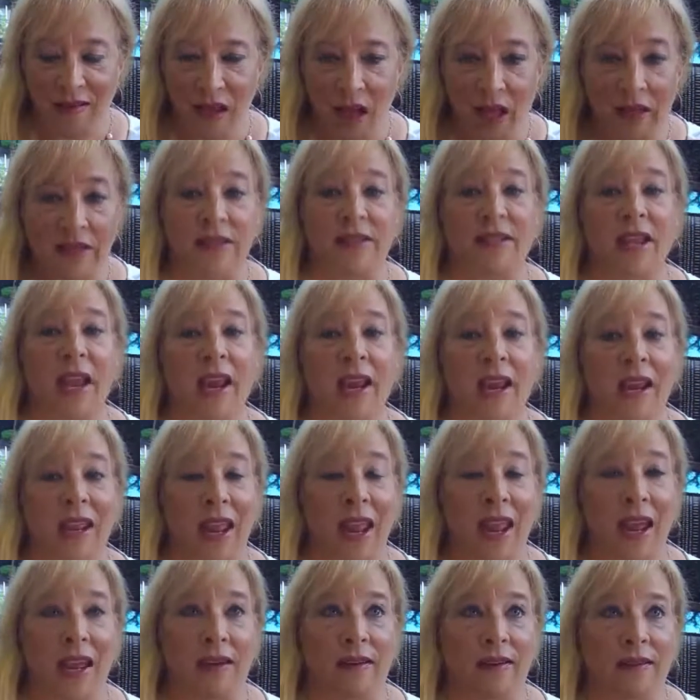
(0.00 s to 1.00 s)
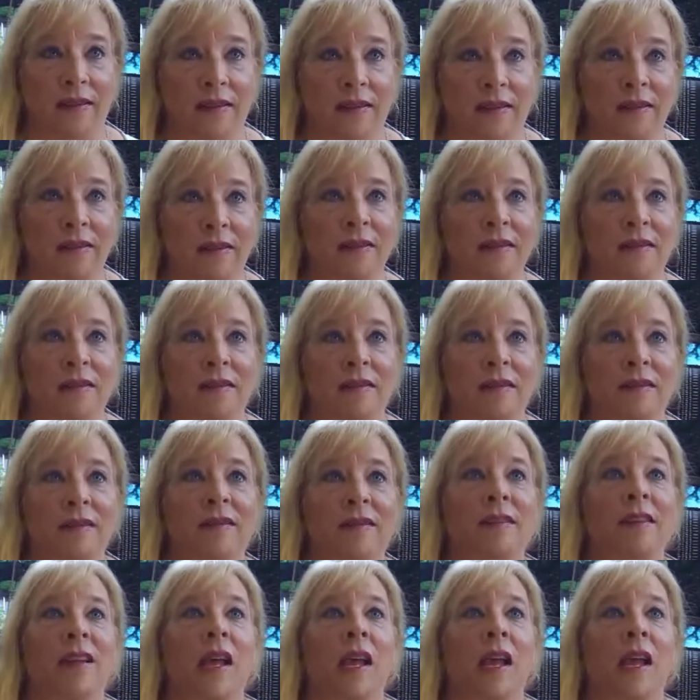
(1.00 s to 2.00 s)
I'll say it again.
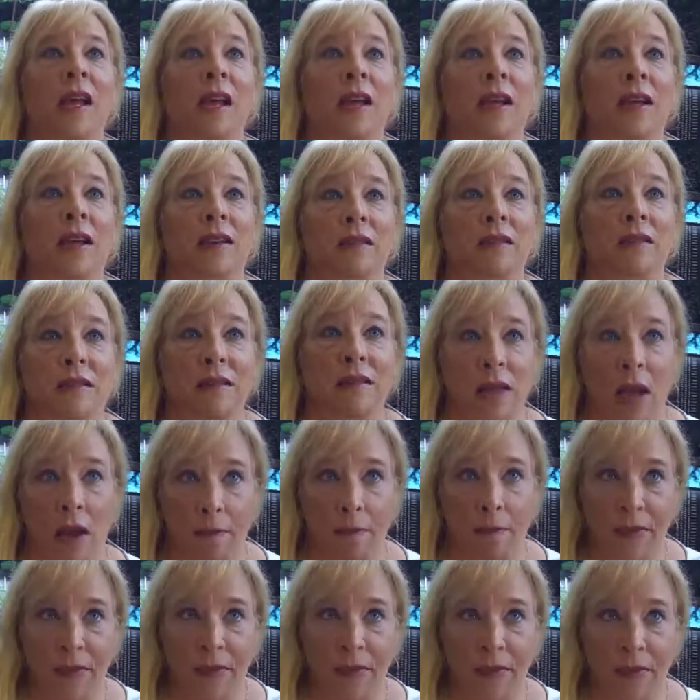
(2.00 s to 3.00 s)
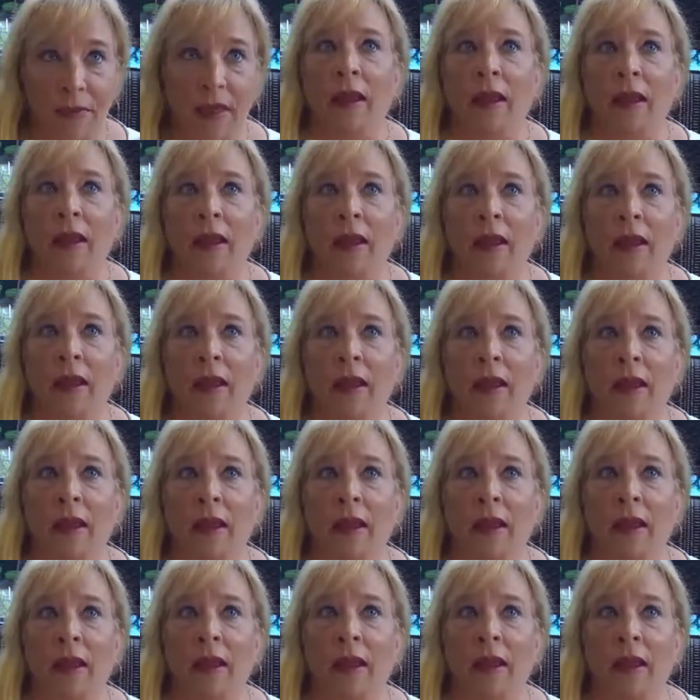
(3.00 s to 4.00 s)
Something
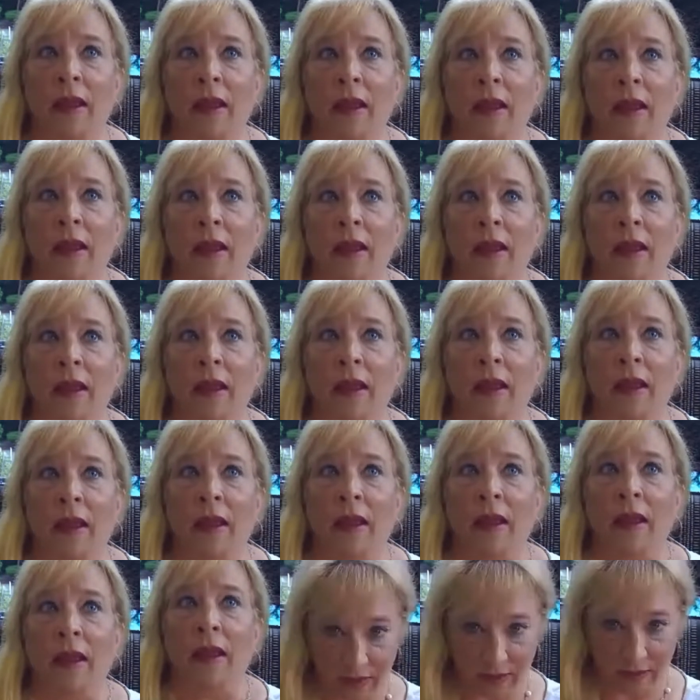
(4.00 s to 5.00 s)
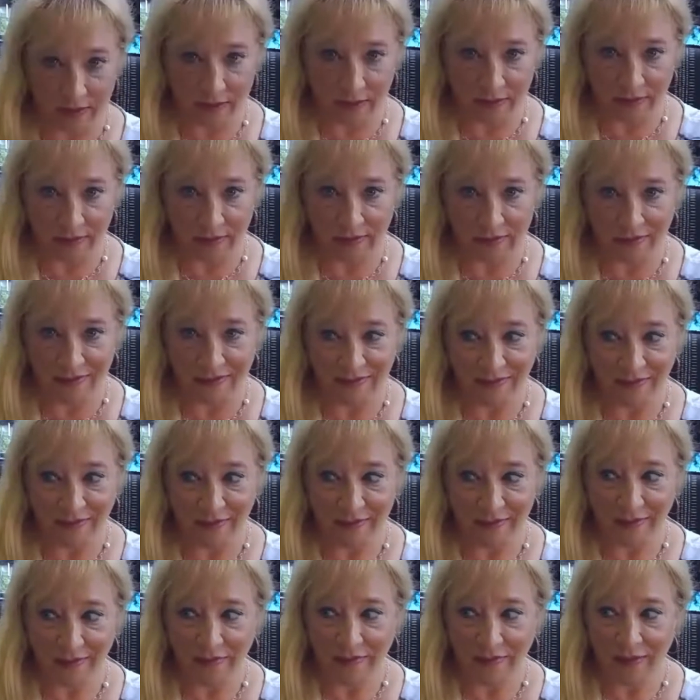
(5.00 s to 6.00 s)
will happen
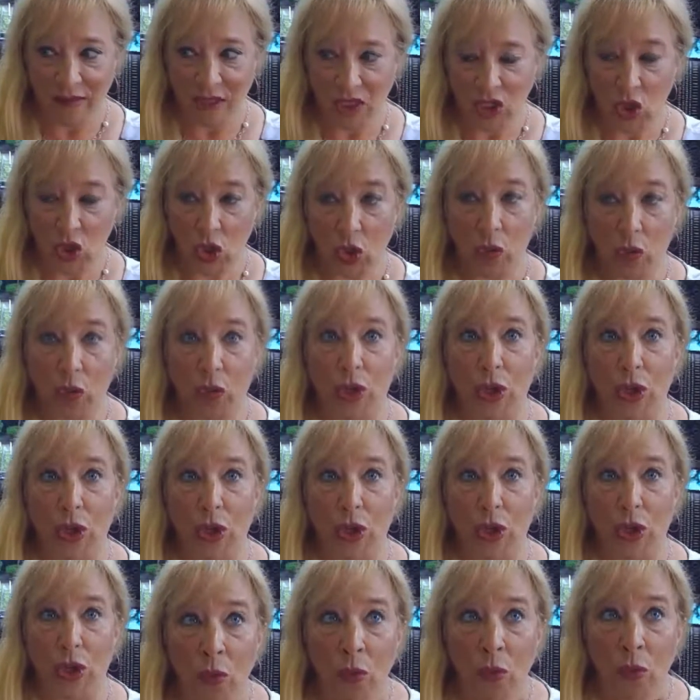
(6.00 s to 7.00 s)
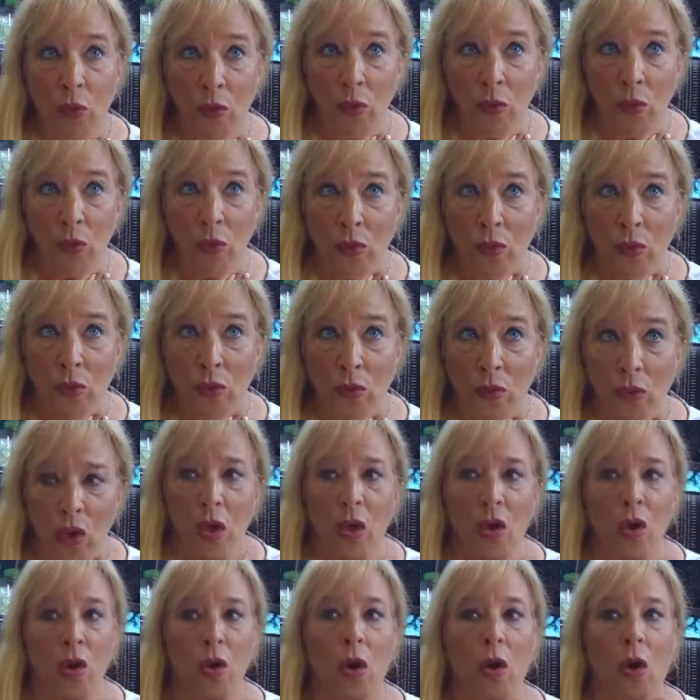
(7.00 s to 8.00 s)
to you
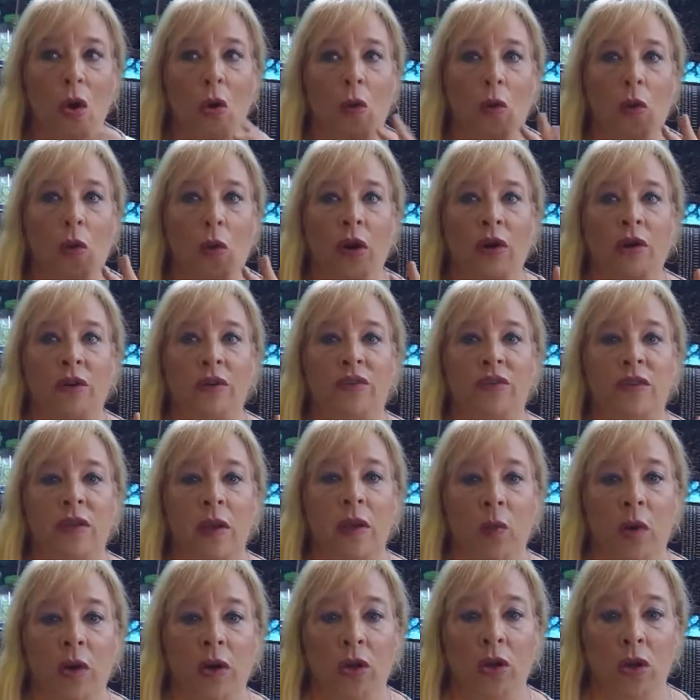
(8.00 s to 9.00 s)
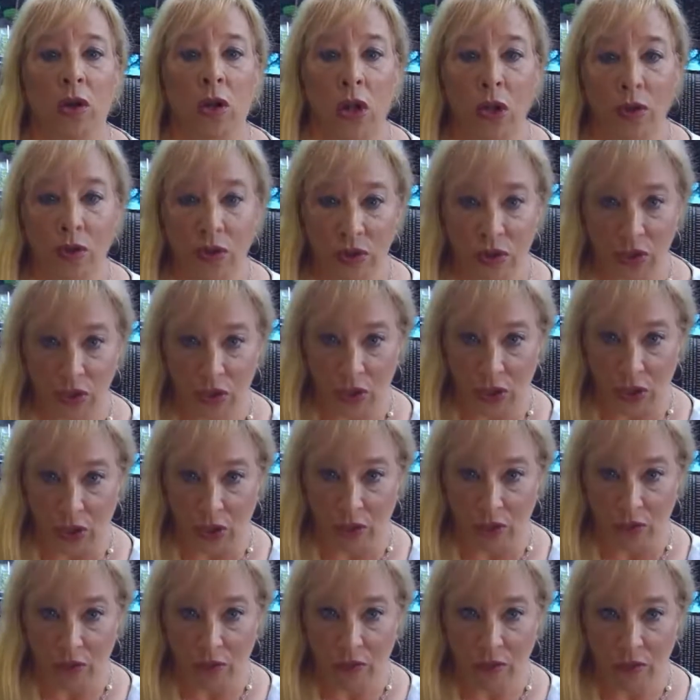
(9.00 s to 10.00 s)
or someone close to
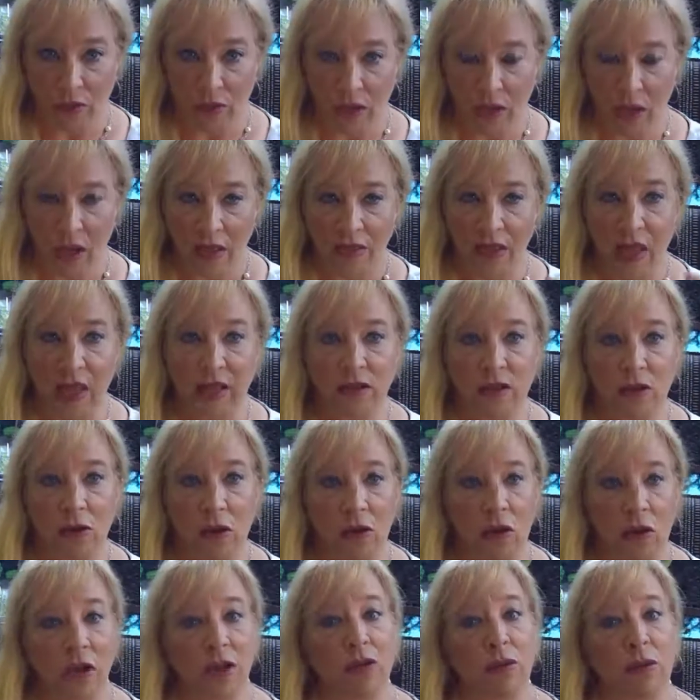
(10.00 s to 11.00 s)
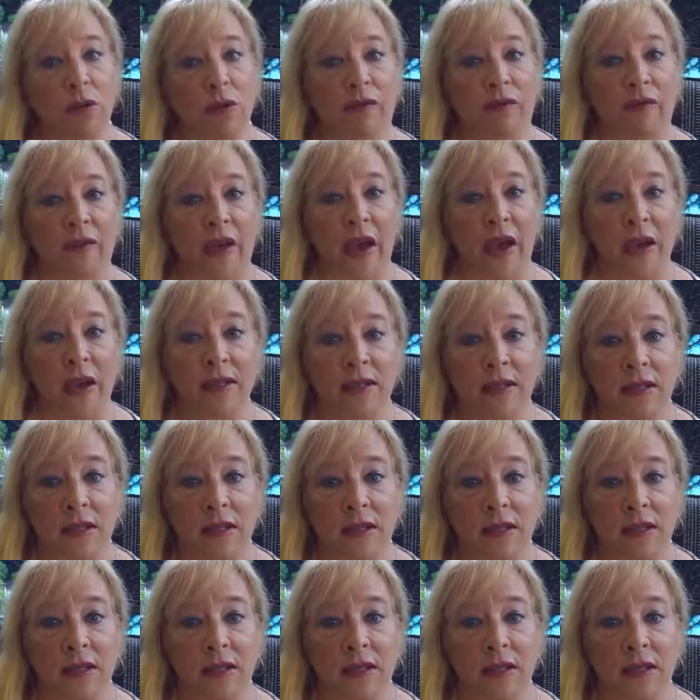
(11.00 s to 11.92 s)
you that's going to affect